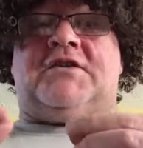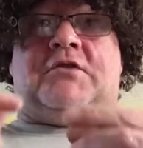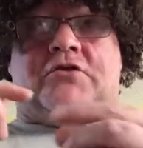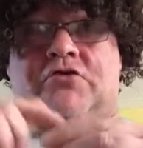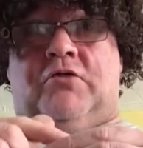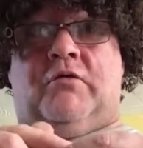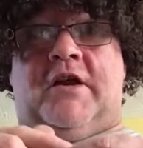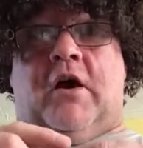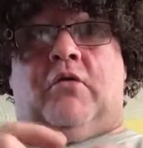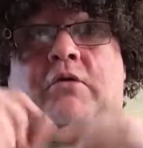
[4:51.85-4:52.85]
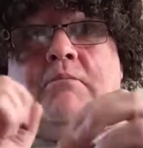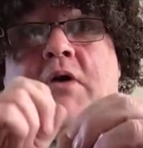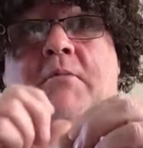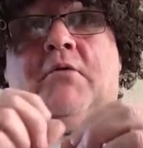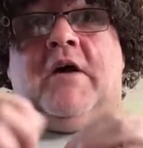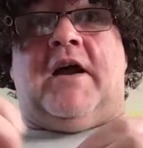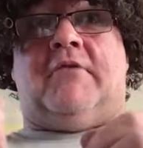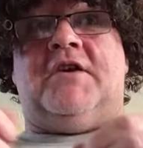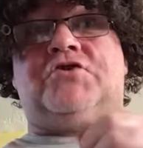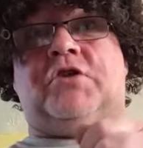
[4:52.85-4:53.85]
So you drill a wee hole, pop the wire
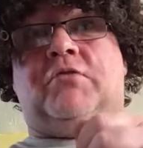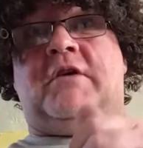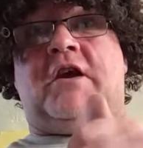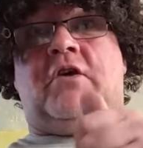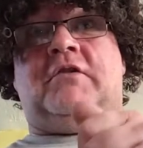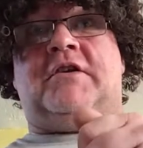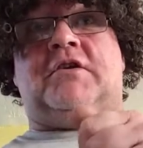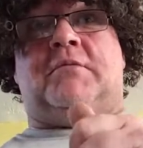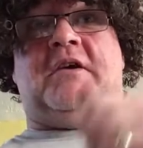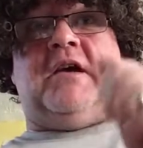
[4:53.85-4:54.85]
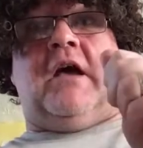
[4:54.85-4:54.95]
in, drill a wee hole in the other bit,